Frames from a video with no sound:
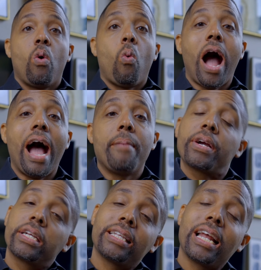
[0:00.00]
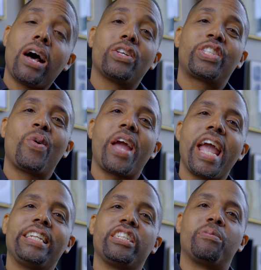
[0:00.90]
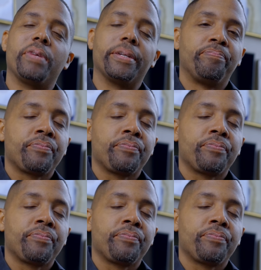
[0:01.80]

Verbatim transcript: Why? Because that also hedges me.